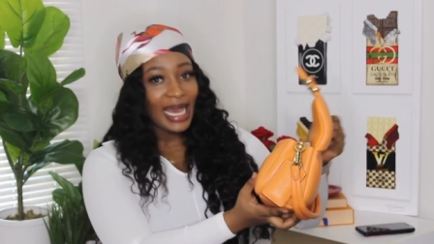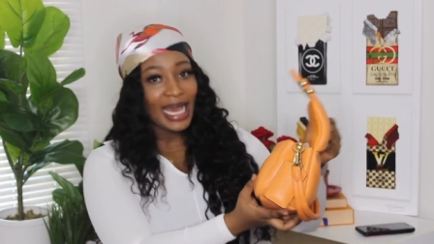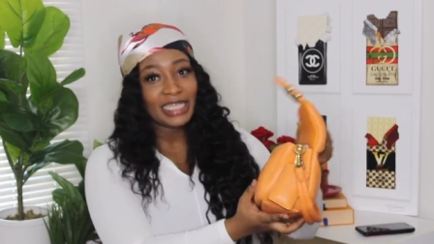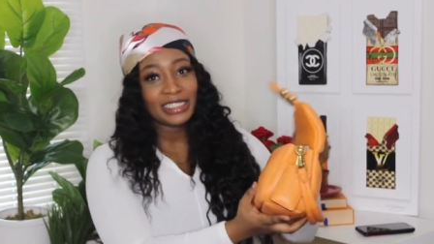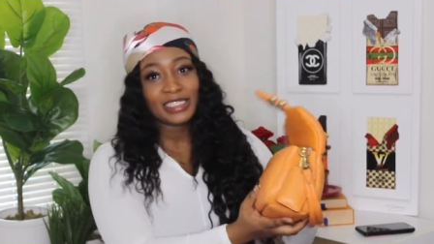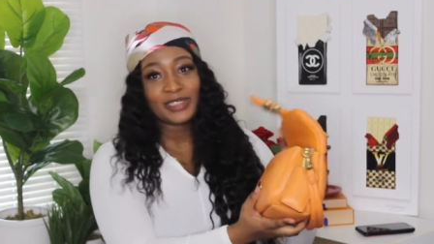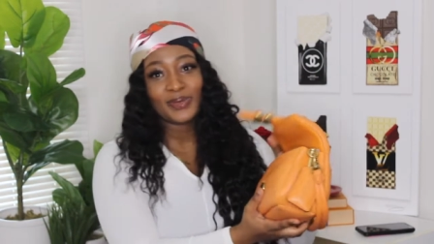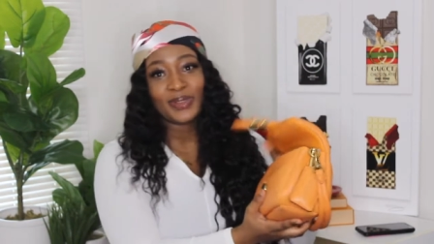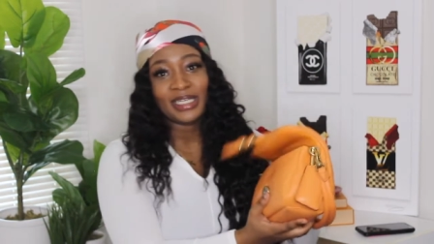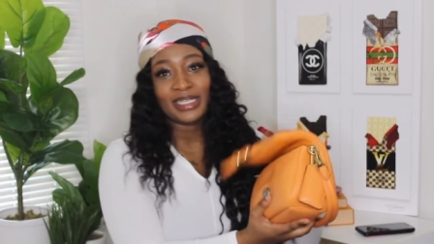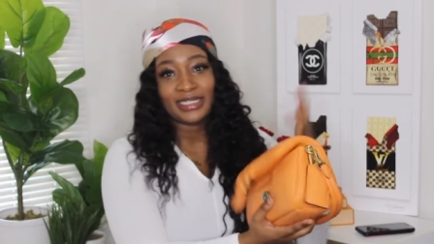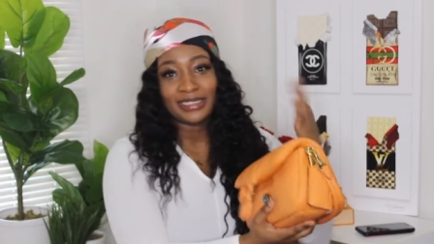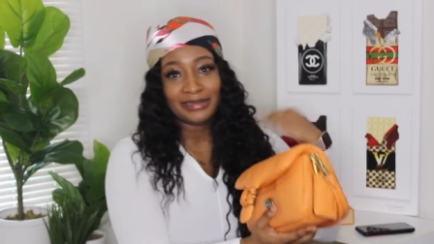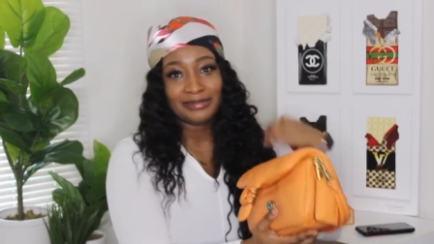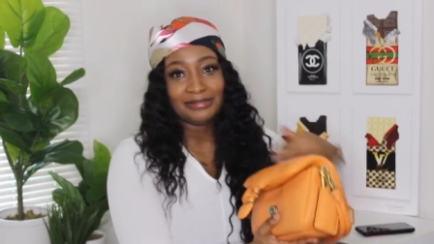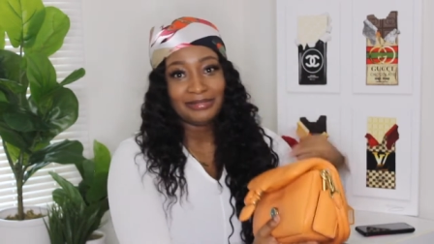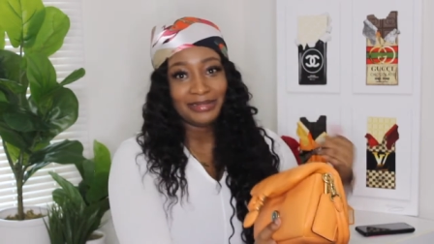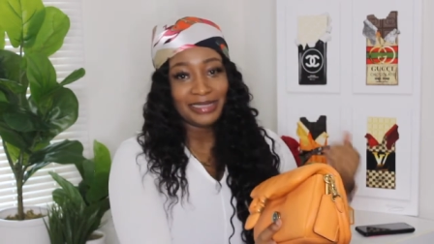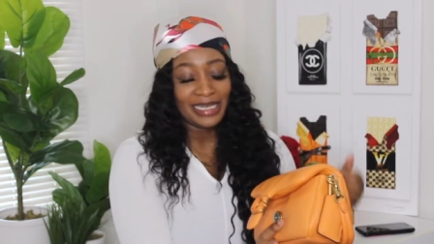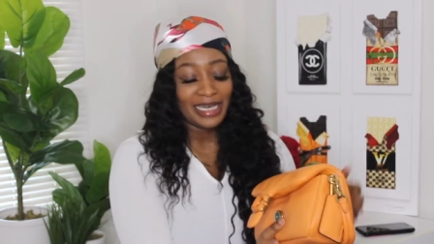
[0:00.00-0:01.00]
I just want to
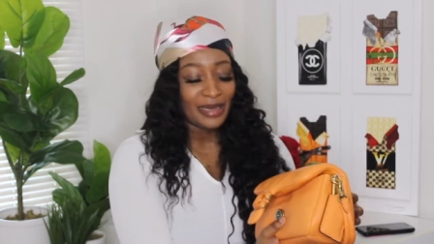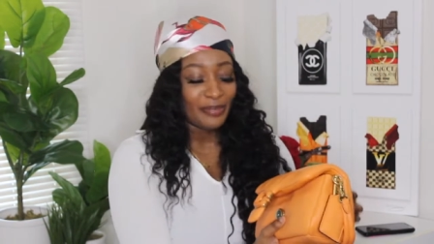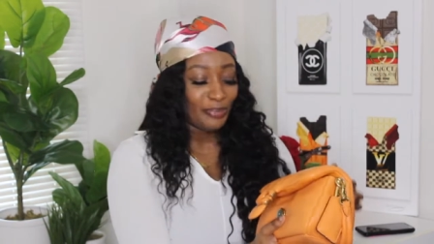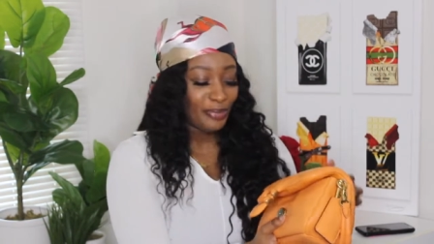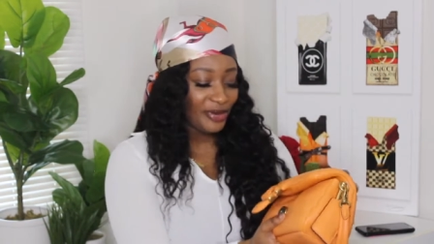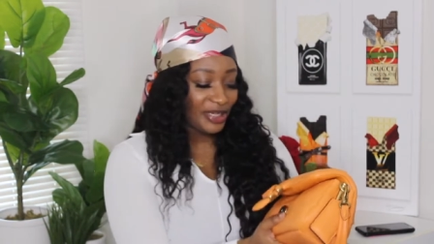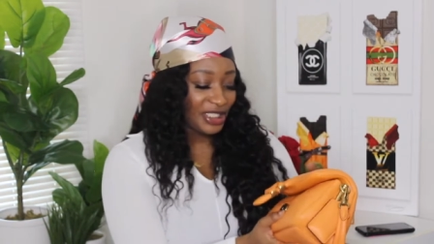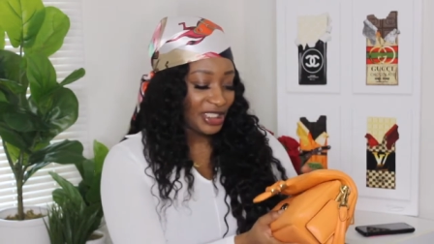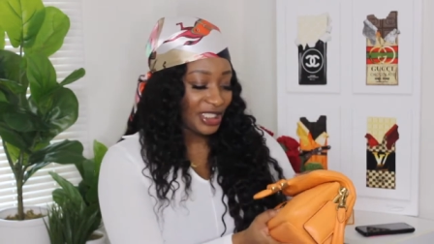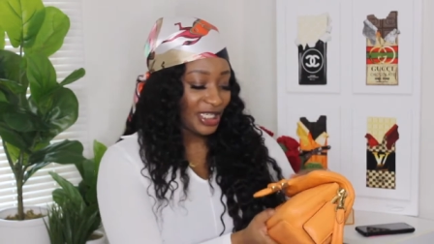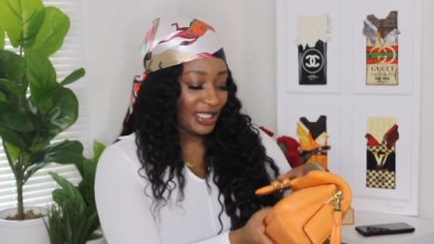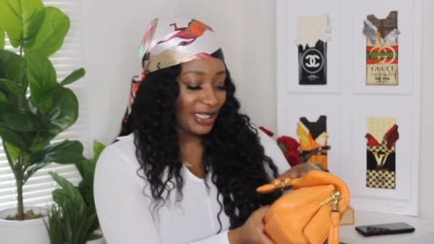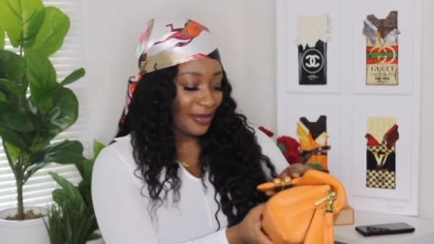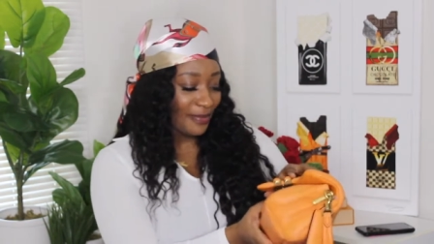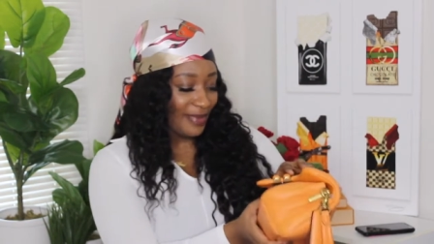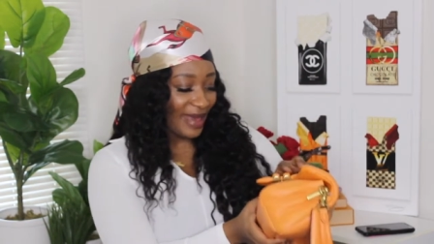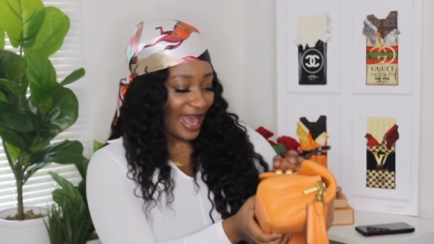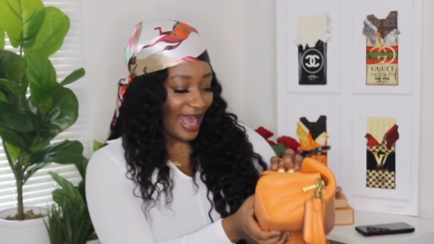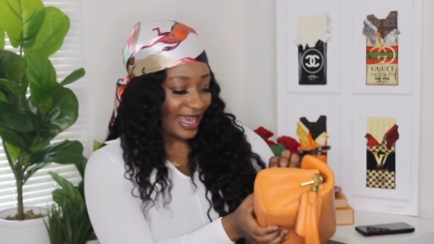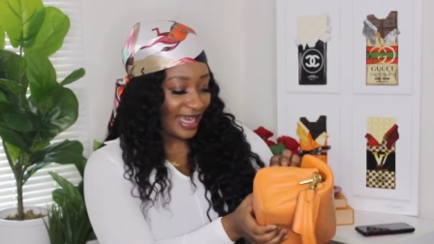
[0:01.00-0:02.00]
appreciate the
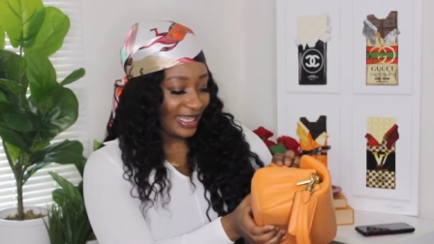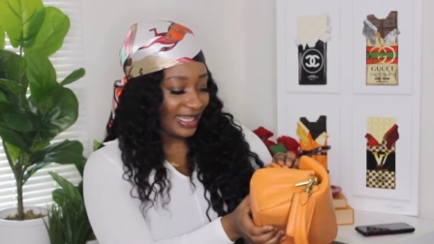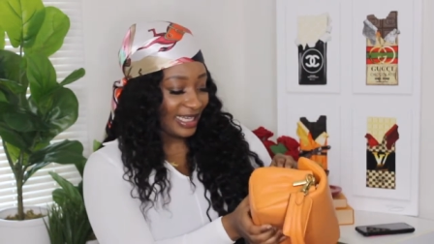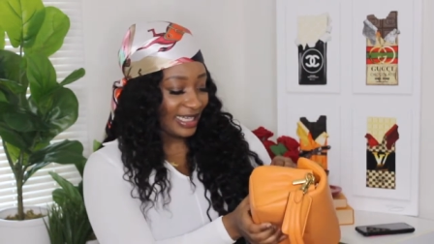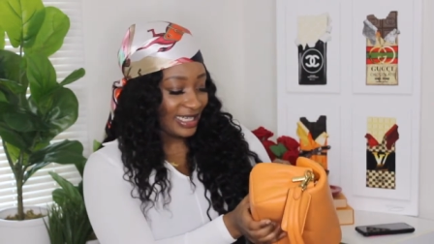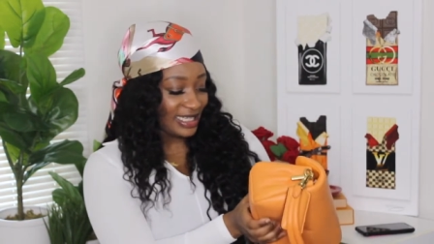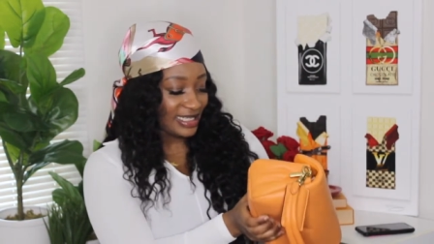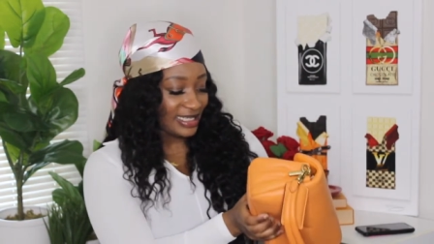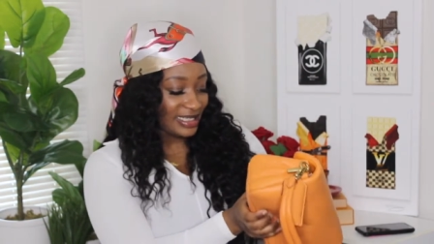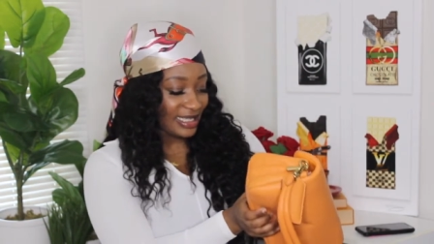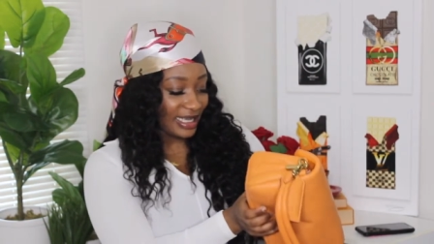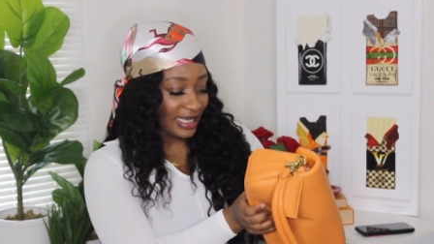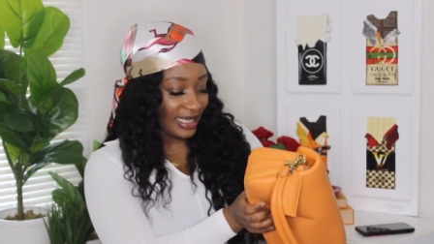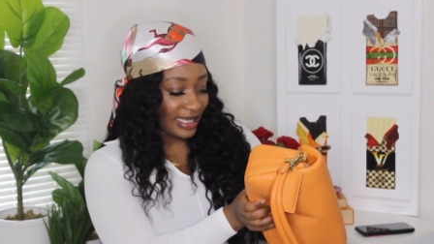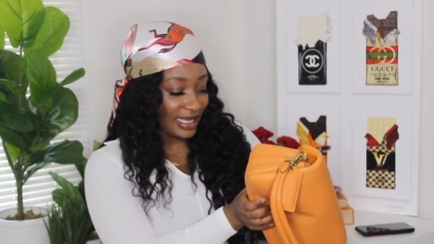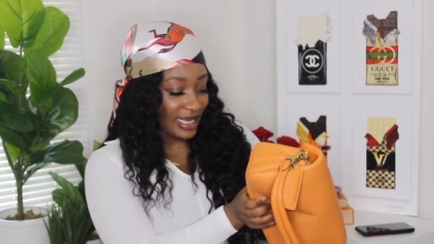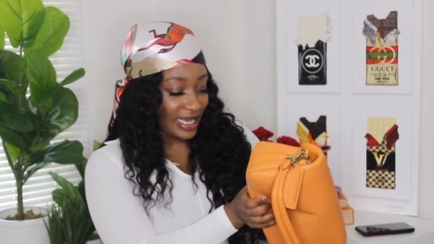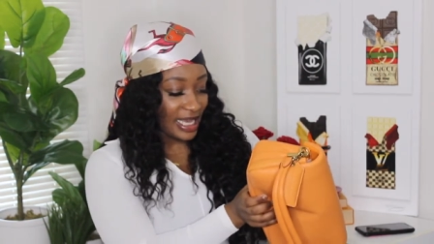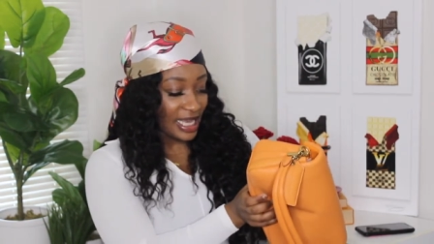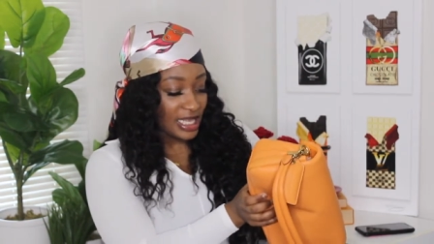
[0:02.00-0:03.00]
bag and let it
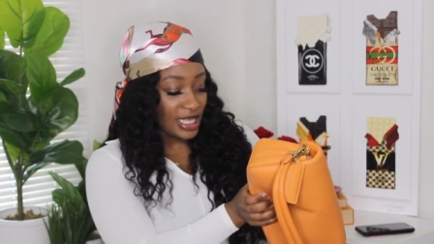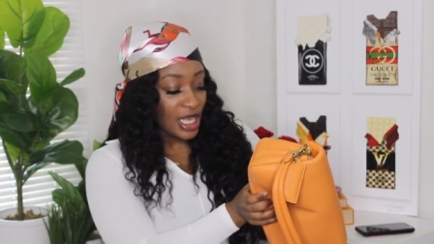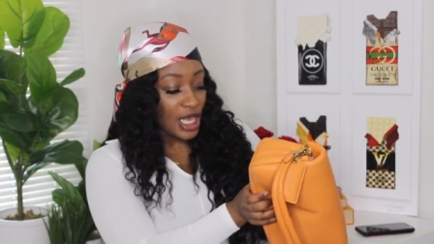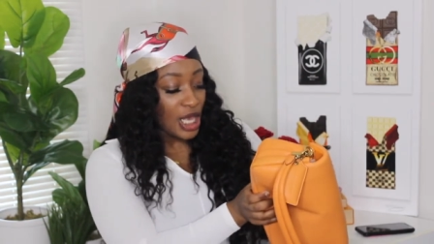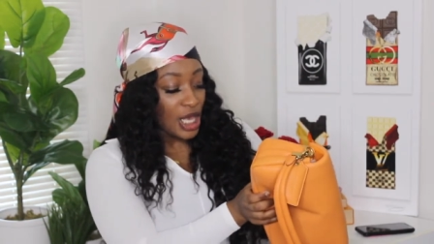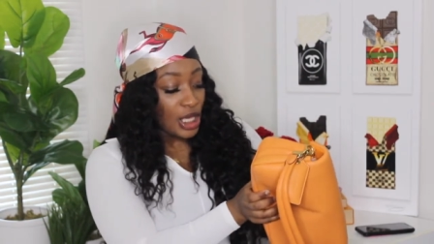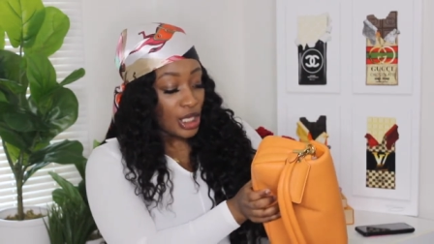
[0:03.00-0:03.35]
sink in.